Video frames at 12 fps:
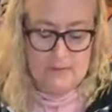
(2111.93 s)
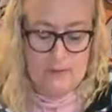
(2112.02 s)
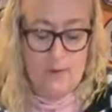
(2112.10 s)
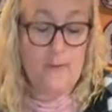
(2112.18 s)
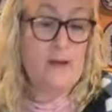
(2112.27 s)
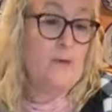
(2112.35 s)
So
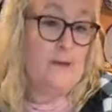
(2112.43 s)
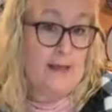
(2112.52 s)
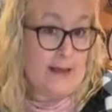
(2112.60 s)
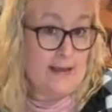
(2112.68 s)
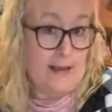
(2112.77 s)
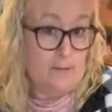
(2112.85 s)
I won't be
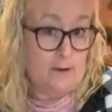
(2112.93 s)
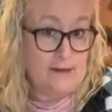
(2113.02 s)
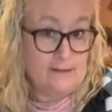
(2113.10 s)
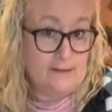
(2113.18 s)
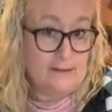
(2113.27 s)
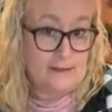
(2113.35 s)
doing that again,
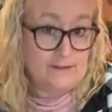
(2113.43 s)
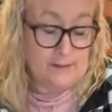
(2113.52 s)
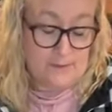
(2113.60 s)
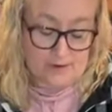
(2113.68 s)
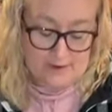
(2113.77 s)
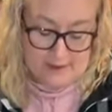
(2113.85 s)
but I still
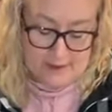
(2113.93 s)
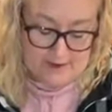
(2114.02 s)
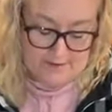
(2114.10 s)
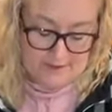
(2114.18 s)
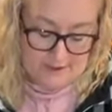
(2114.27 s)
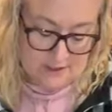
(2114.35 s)
have some of it
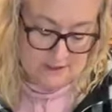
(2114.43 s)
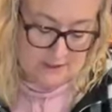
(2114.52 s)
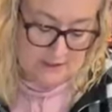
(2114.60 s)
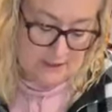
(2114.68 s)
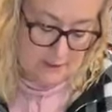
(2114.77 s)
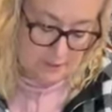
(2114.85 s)
left.
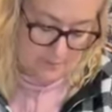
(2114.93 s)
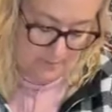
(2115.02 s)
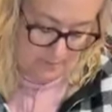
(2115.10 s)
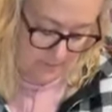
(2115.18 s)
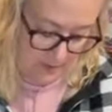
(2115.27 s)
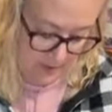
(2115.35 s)
So
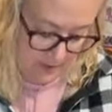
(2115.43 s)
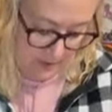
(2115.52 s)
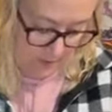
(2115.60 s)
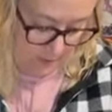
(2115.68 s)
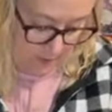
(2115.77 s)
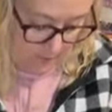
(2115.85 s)

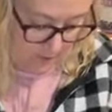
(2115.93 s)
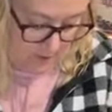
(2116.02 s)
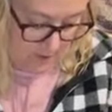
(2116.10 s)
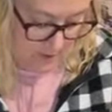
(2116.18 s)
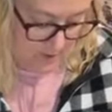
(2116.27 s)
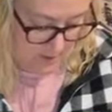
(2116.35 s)
we
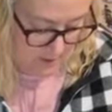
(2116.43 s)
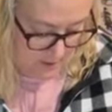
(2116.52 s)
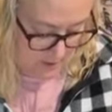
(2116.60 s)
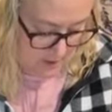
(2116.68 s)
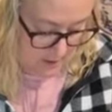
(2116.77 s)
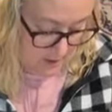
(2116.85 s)
will
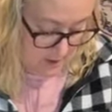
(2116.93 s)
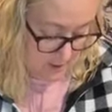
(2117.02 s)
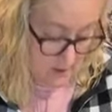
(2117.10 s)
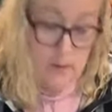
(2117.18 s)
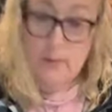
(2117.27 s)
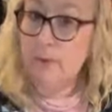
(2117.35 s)

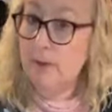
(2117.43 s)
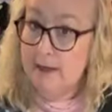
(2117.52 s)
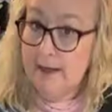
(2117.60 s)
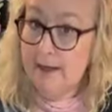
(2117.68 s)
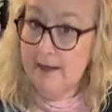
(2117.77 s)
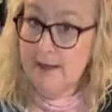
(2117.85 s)

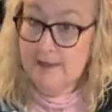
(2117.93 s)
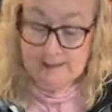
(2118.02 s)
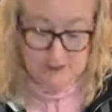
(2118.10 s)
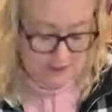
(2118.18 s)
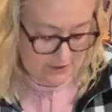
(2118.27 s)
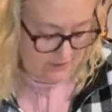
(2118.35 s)
put it out again
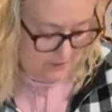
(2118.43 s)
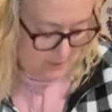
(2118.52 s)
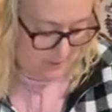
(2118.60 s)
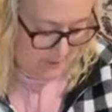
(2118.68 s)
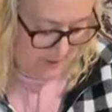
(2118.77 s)
this year because